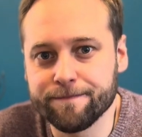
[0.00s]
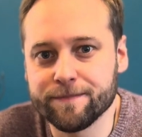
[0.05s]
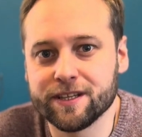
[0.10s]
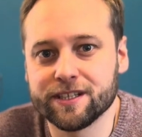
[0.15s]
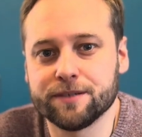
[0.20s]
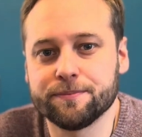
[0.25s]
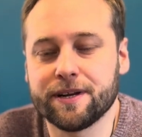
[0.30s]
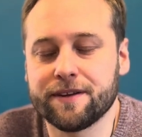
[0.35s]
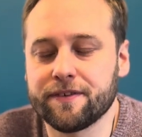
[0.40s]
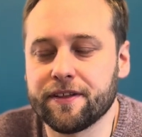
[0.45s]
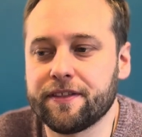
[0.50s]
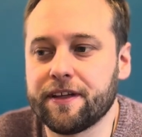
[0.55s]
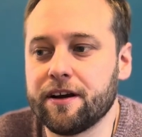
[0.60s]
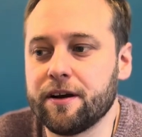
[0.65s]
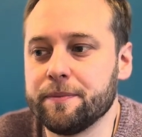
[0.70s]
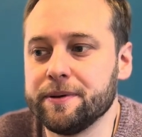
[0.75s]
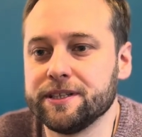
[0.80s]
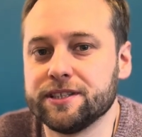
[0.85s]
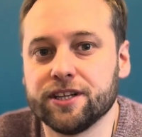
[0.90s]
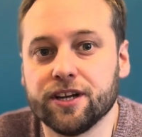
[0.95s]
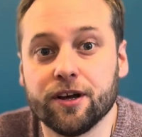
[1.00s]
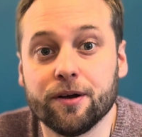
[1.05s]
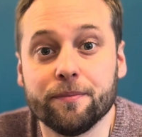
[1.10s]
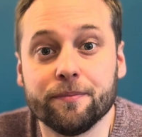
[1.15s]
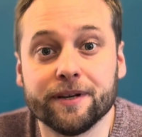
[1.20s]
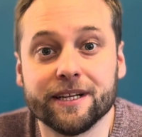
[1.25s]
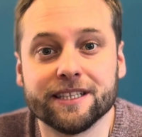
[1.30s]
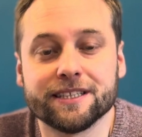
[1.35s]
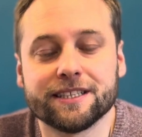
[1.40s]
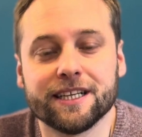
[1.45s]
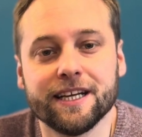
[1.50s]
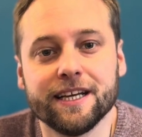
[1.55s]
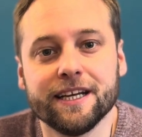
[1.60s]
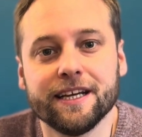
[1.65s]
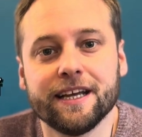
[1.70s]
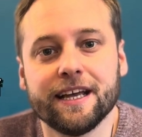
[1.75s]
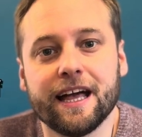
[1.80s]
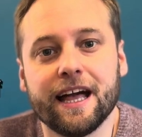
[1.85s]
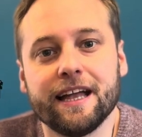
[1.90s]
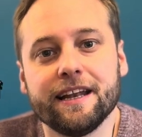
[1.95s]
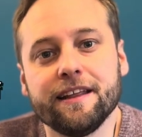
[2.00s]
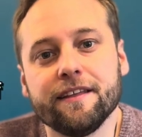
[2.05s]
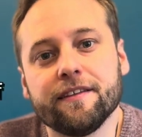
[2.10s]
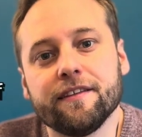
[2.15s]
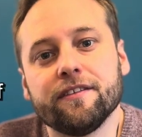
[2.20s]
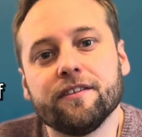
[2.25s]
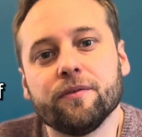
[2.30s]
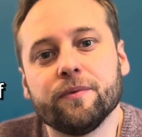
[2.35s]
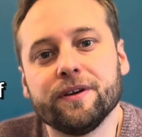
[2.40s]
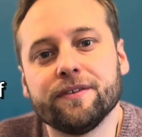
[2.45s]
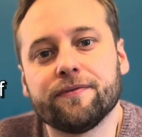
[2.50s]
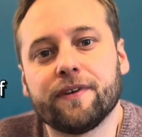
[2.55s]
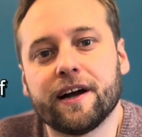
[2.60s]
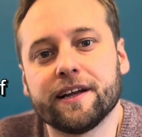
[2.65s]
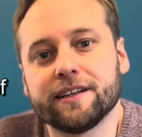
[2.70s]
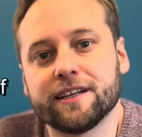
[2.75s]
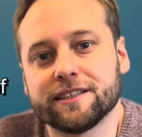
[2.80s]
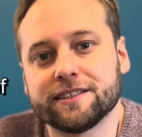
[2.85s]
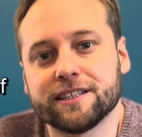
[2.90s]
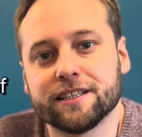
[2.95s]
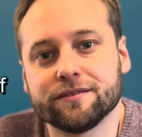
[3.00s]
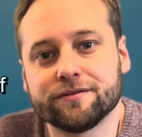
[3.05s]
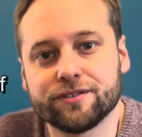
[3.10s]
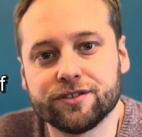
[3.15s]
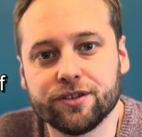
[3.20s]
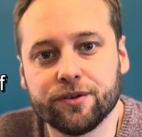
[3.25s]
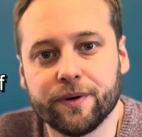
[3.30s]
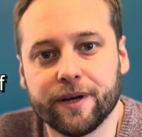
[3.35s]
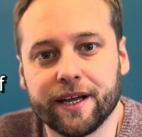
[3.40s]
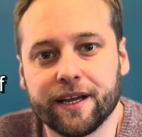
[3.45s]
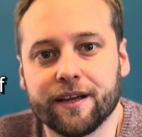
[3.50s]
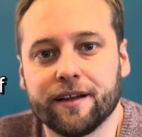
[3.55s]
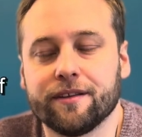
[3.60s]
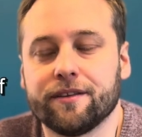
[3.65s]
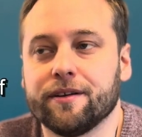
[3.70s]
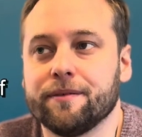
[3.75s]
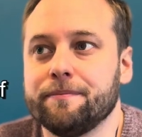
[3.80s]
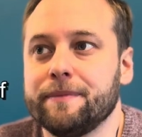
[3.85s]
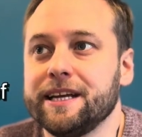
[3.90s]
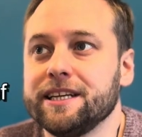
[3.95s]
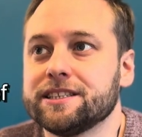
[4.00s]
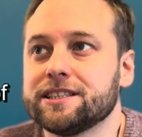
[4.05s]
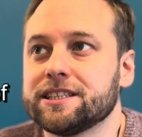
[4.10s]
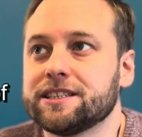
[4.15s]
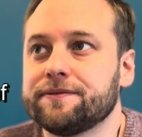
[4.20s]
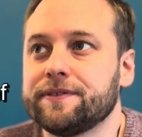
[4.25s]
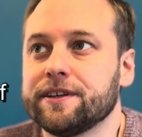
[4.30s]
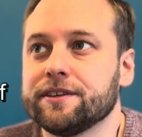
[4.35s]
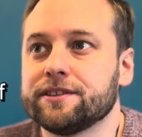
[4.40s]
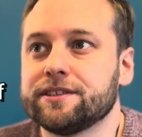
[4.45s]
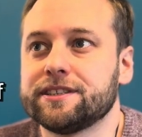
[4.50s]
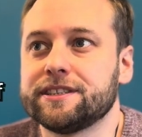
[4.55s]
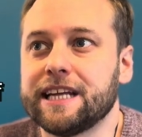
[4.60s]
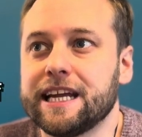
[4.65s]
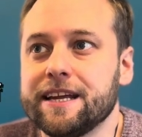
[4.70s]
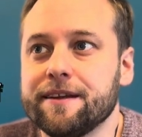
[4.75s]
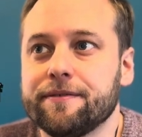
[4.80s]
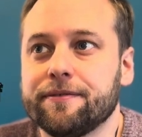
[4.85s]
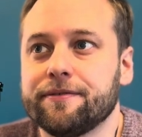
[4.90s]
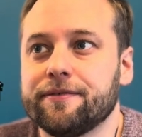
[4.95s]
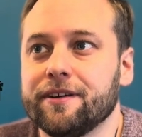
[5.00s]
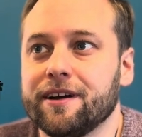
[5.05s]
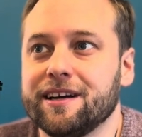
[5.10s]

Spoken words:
it's a bit of a therapy term, but it's anything that we find ourselves doing that makes us feel safe